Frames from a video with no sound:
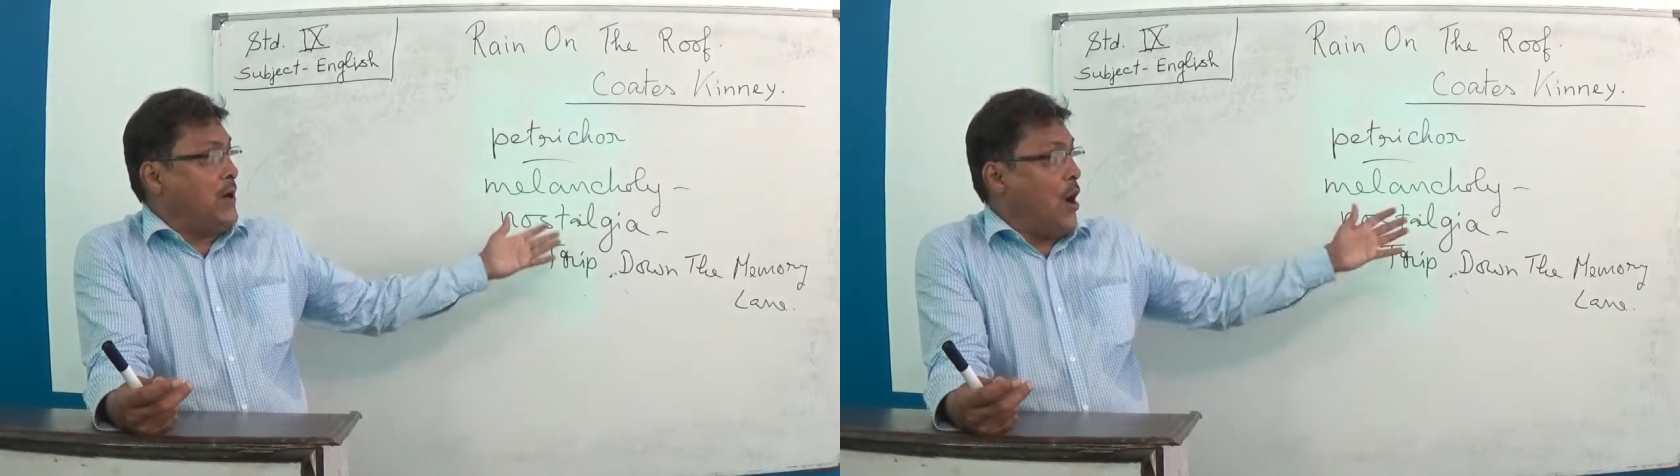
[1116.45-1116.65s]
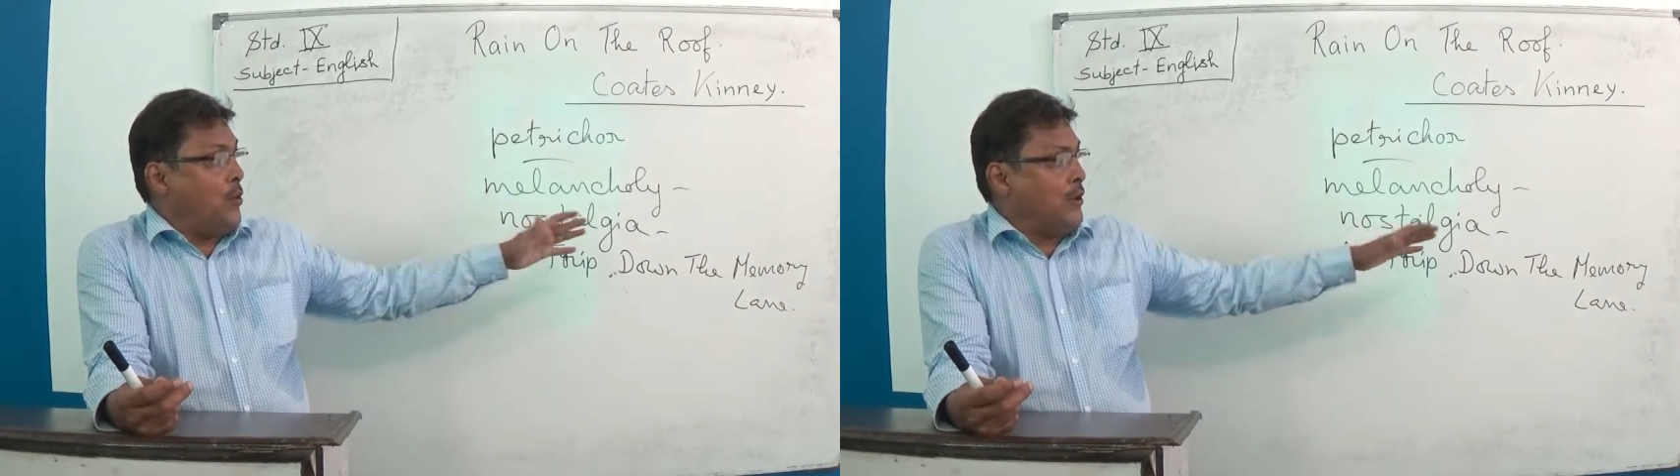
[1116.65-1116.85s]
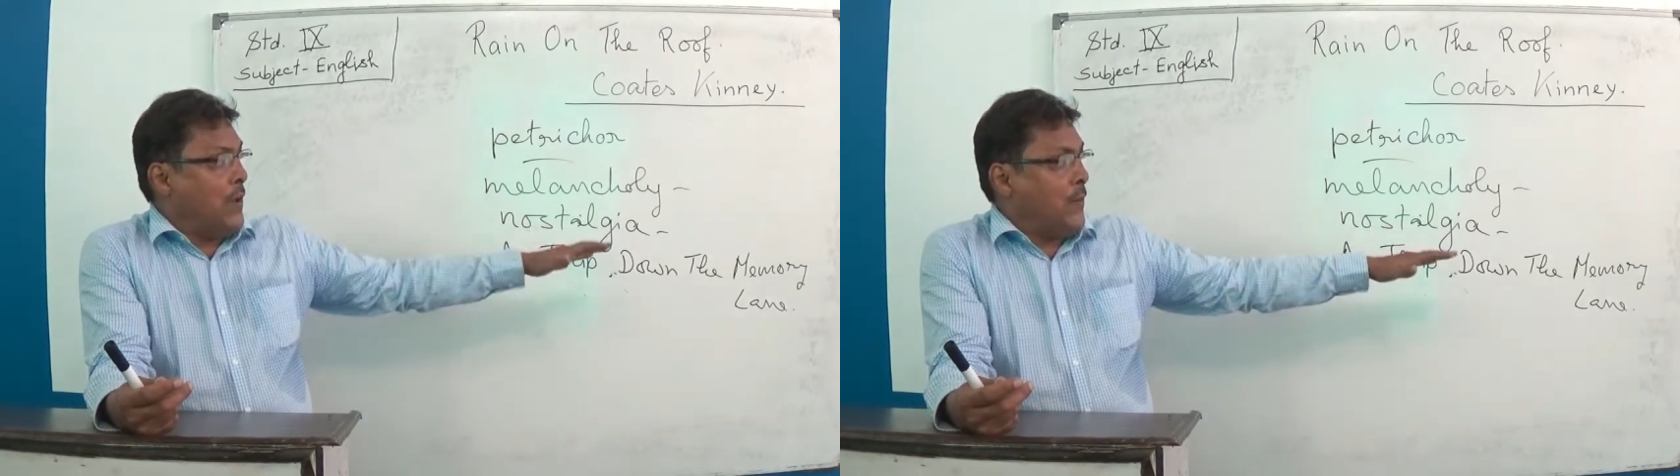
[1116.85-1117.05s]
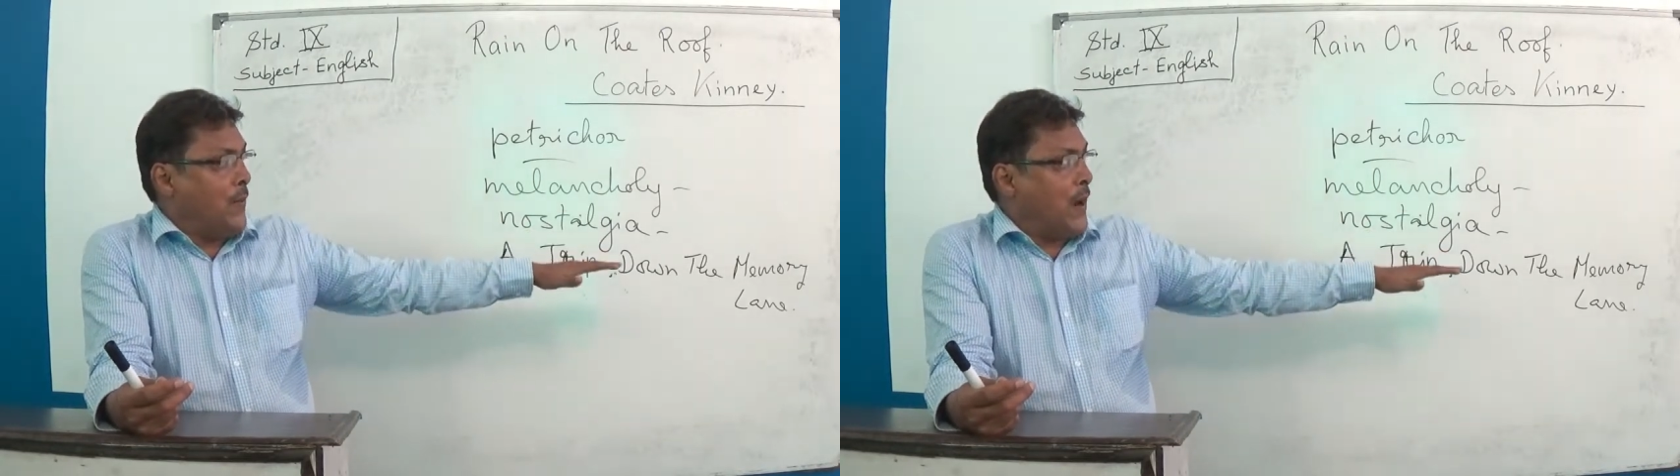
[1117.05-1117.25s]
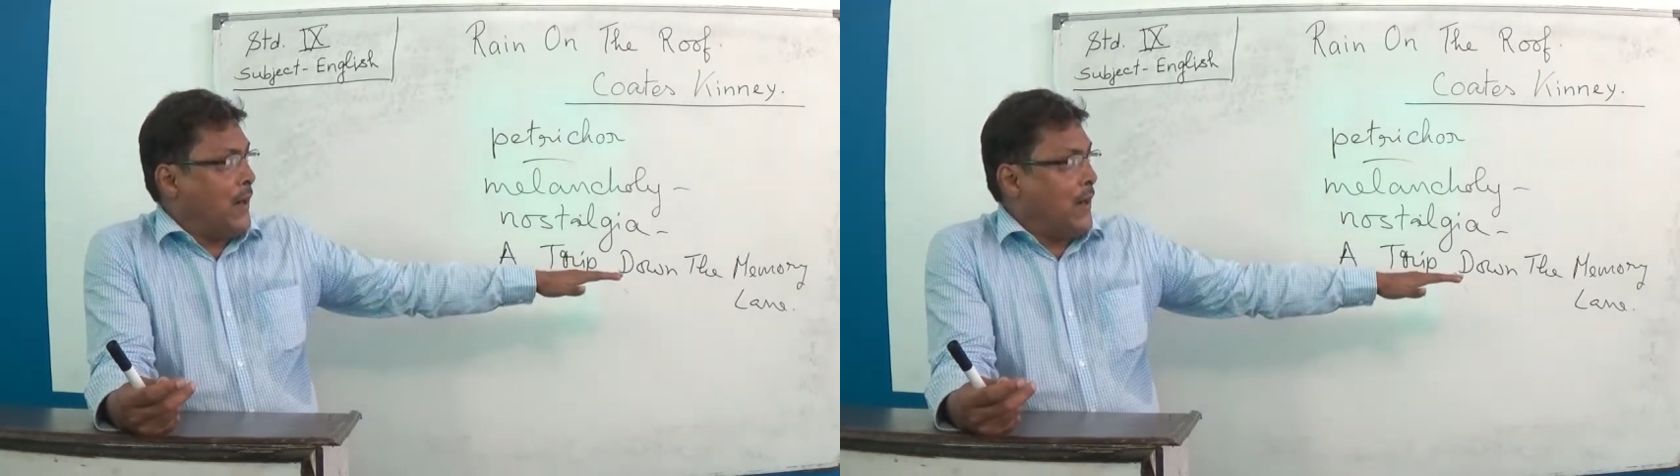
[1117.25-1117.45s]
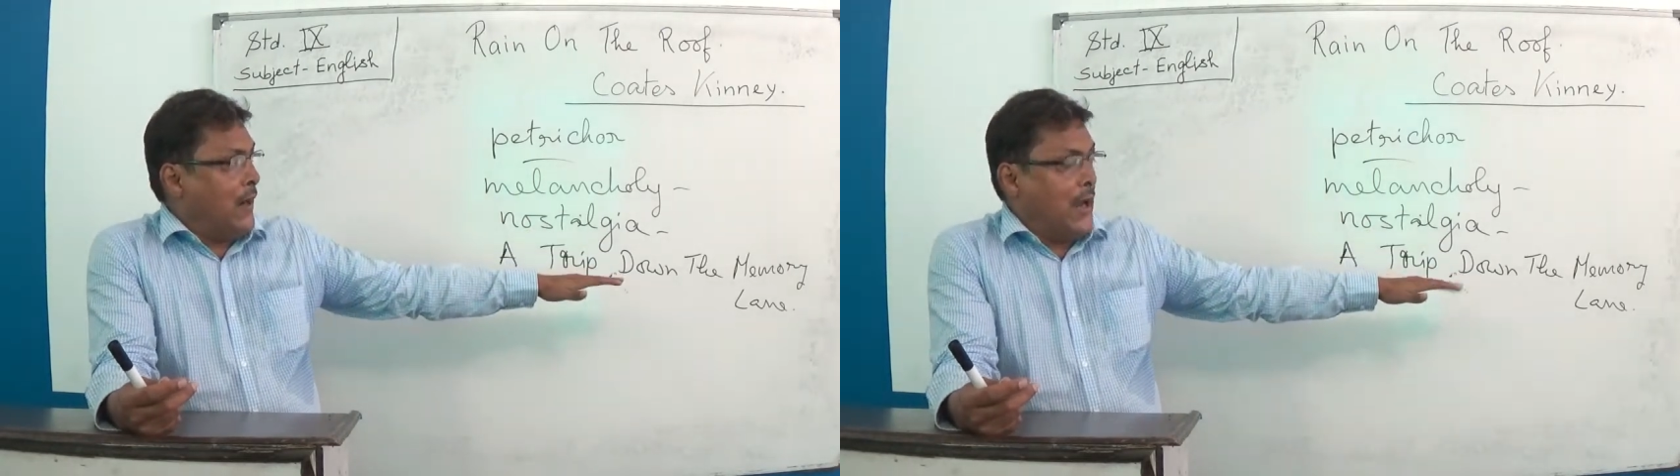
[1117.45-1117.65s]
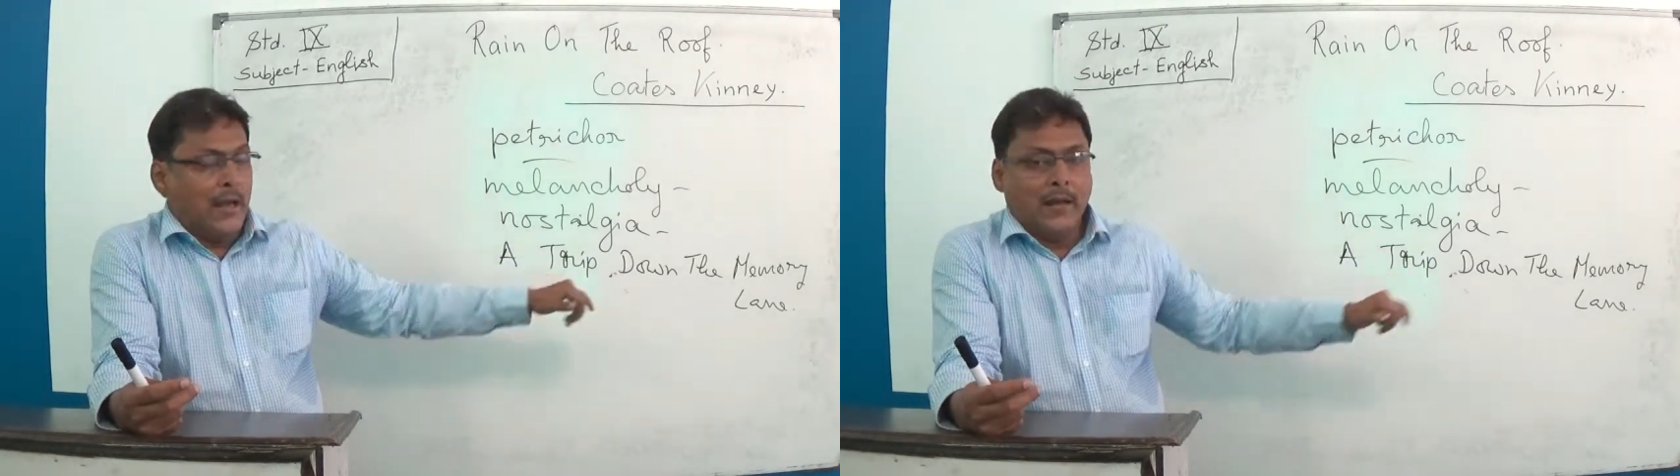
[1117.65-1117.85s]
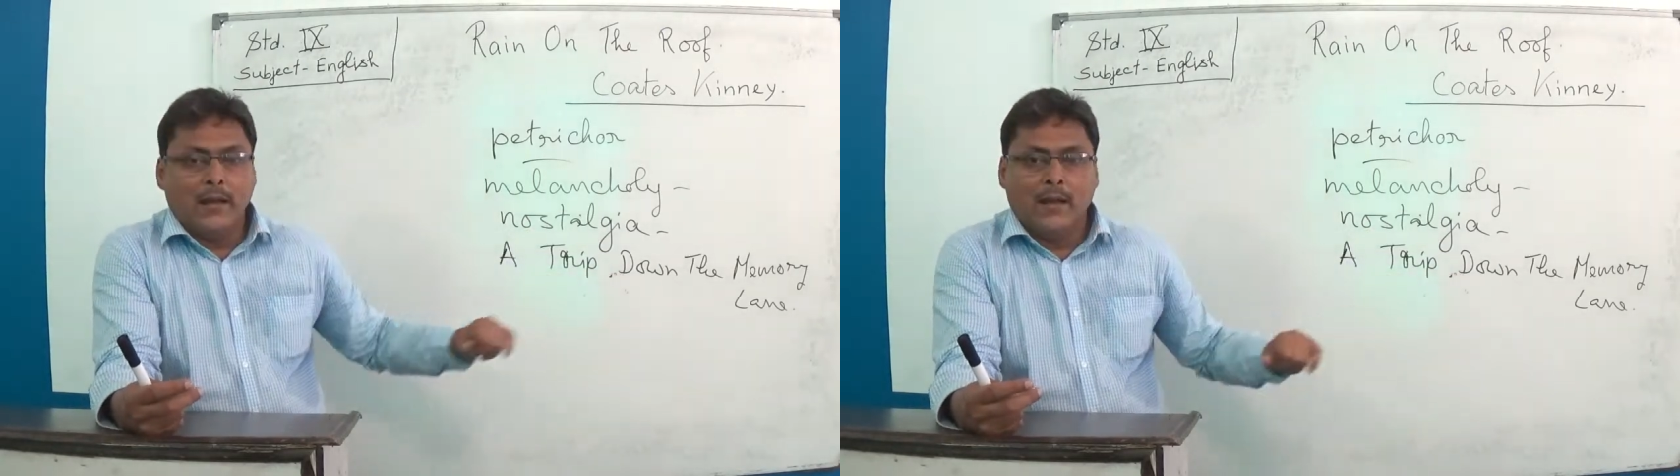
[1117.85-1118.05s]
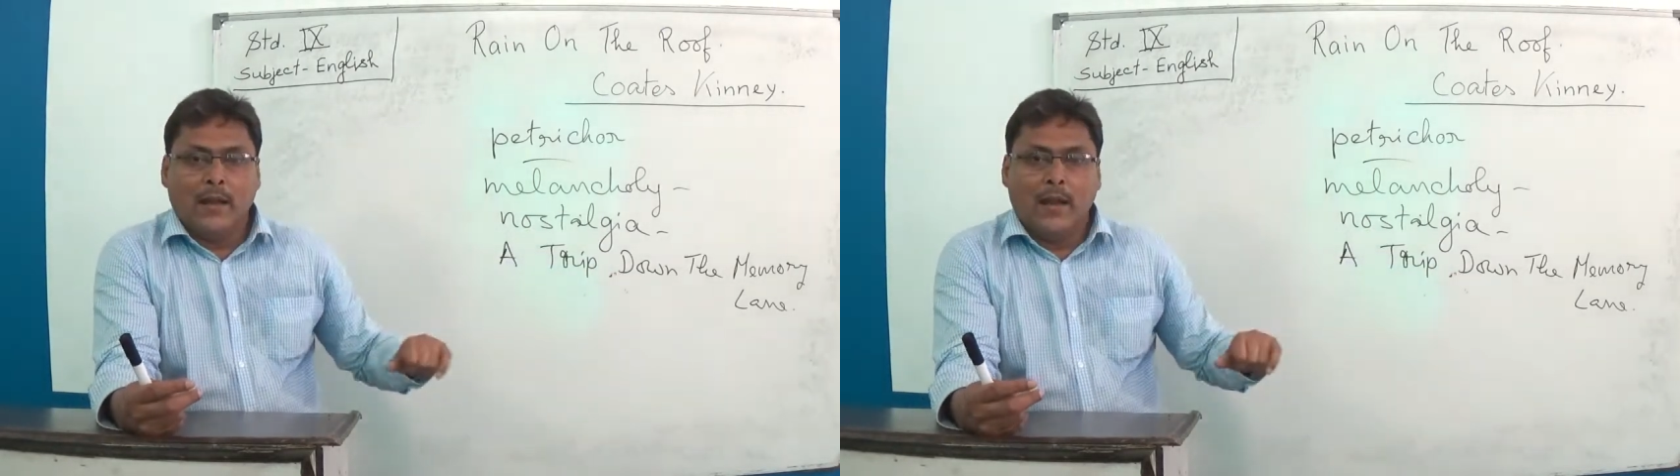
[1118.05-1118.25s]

down the memory lane,